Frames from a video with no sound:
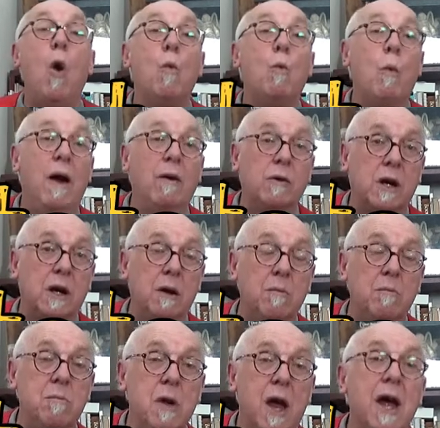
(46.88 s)

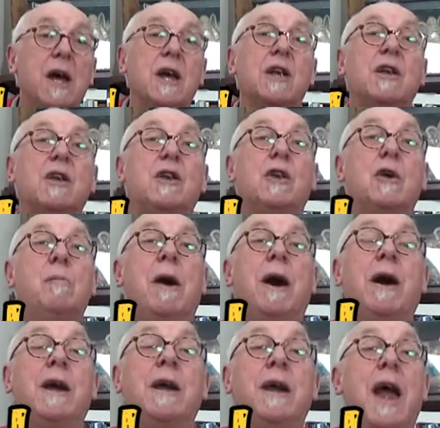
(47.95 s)
Welcome to
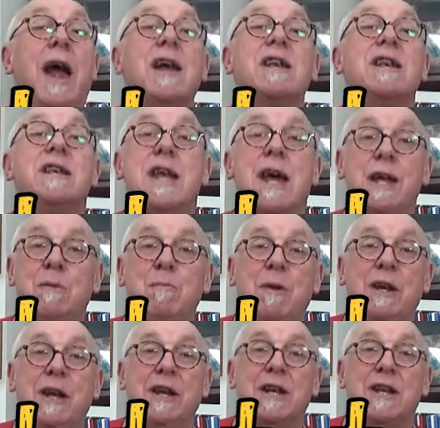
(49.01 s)
my
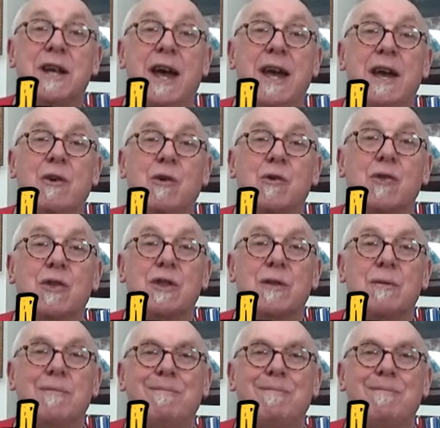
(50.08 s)
10-minute tales.